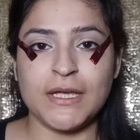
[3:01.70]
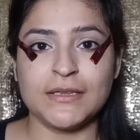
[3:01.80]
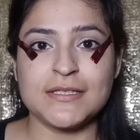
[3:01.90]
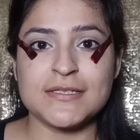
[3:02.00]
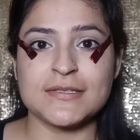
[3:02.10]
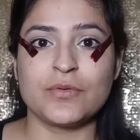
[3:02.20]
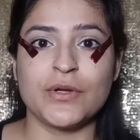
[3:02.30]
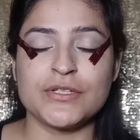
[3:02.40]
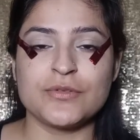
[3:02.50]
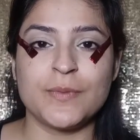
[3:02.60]
being this is
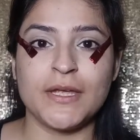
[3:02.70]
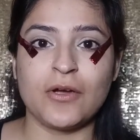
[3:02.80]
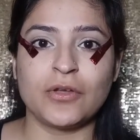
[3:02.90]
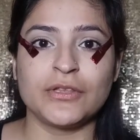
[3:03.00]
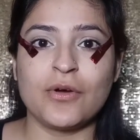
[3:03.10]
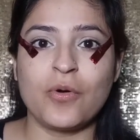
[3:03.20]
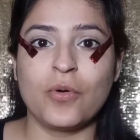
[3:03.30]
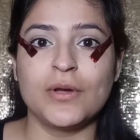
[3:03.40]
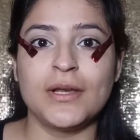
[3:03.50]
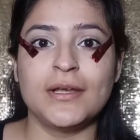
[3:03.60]
going to be on the
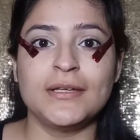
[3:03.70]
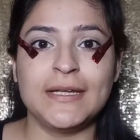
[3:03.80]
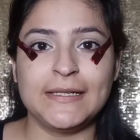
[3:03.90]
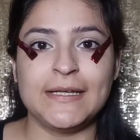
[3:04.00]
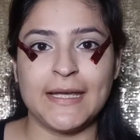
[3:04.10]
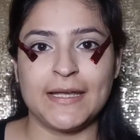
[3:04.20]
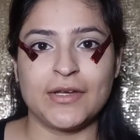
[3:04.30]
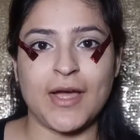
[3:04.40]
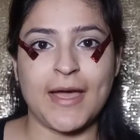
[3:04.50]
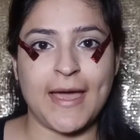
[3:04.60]
whole lid
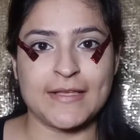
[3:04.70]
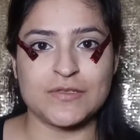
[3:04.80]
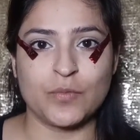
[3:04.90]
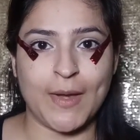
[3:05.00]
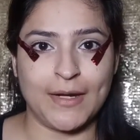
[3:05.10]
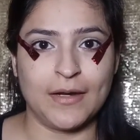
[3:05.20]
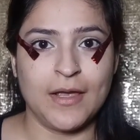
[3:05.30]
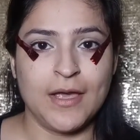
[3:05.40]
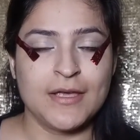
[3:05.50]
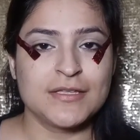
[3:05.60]
area as well.
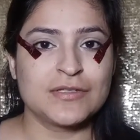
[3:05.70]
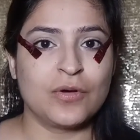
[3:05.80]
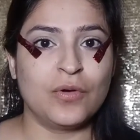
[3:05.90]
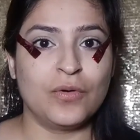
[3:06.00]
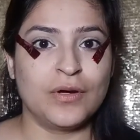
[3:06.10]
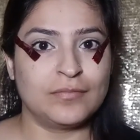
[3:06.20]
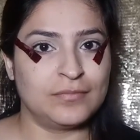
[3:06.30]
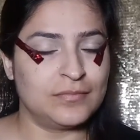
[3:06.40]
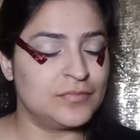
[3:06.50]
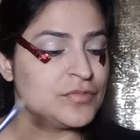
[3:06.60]
So
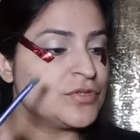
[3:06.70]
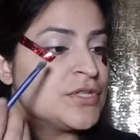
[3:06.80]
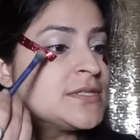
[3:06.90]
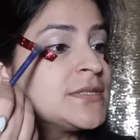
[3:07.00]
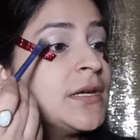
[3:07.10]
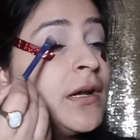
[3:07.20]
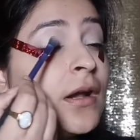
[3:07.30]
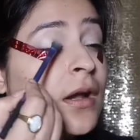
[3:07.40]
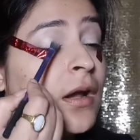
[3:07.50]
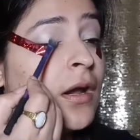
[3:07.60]
just
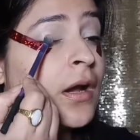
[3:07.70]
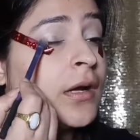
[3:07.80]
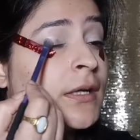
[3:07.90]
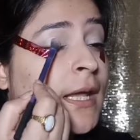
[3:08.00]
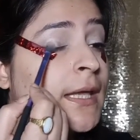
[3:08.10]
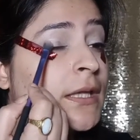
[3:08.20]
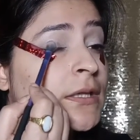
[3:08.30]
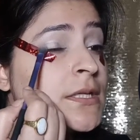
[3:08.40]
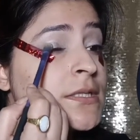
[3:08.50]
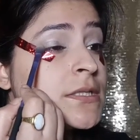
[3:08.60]

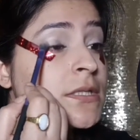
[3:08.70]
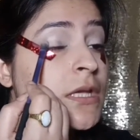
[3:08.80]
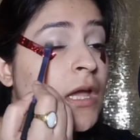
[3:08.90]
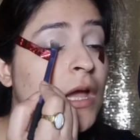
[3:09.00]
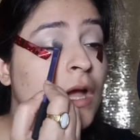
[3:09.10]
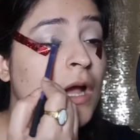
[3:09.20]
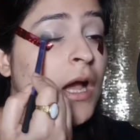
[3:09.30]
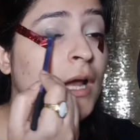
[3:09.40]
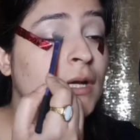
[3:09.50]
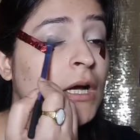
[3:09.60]
taking this
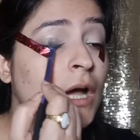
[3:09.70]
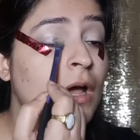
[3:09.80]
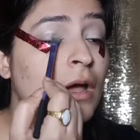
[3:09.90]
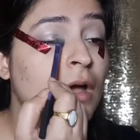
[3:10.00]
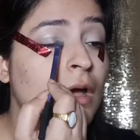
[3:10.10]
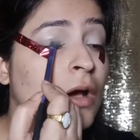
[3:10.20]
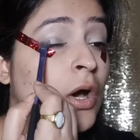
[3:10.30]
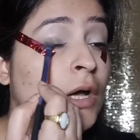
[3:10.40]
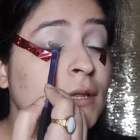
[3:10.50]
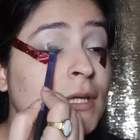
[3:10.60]
color
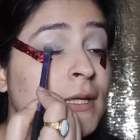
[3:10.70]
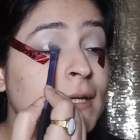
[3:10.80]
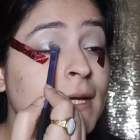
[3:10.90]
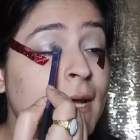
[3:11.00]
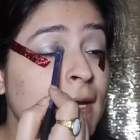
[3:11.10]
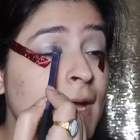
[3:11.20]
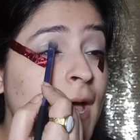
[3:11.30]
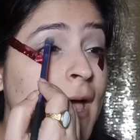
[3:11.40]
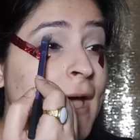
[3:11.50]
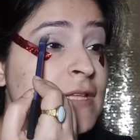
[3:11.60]
on the lid
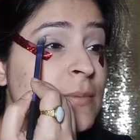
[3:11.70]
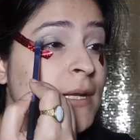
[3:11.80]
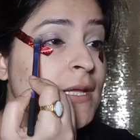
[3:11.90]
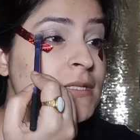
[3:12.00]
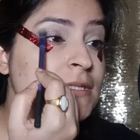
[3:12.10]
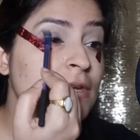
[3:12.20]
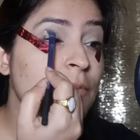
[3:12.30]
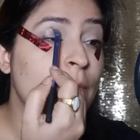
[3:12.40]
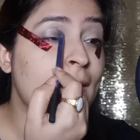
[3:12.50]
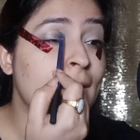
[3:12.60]
area as well as
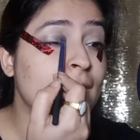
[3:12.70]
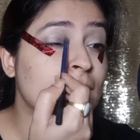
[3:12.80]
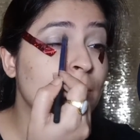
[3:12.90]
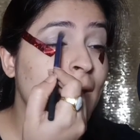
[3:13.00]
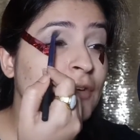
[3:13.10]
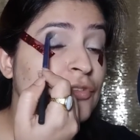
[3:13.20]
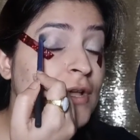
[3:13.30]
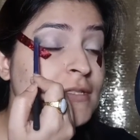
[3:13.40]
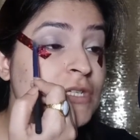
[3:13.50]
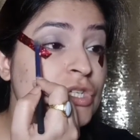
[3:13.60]
till where my
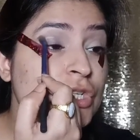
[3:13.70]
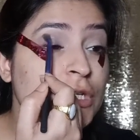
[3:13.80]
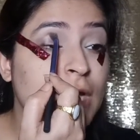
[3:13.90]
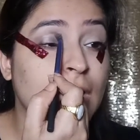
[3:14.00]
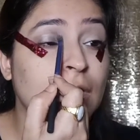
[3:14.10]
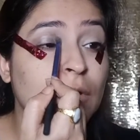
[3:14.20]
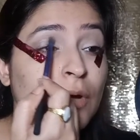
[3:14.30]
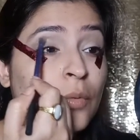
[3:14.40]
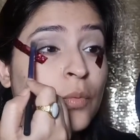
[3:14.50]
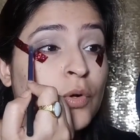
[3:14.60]
transition
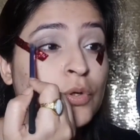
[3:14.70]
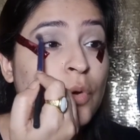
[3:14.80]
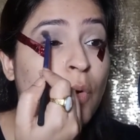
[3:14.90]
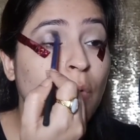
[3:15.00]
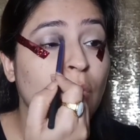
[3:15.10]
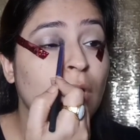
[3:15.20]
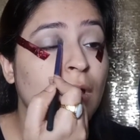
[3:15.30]
color would go.